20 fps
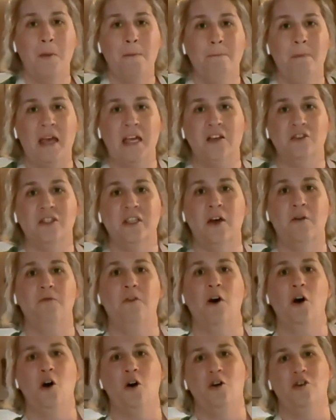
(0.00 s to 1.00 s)
Make yourself a
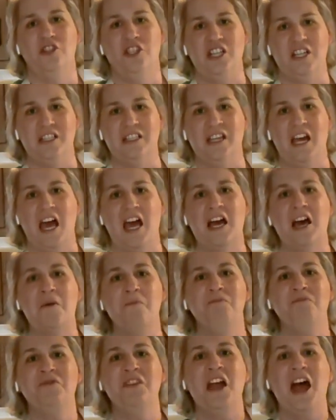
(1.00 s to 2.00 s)
HoHo cheesecake.
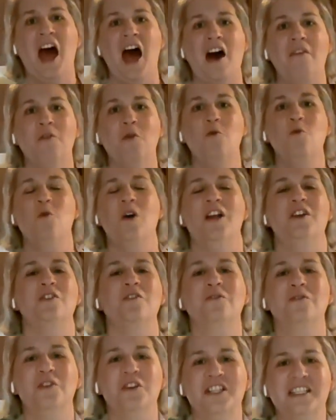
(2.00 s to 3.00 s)
Have a
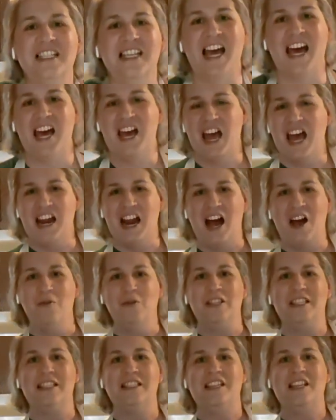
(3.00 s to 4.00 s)
wonderful day, and I
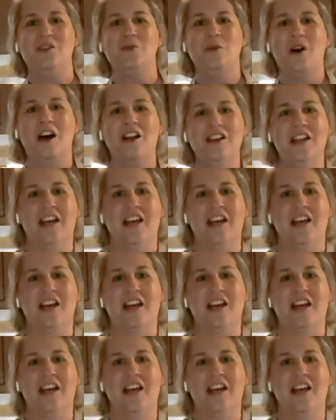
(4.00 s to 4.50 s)
will see you all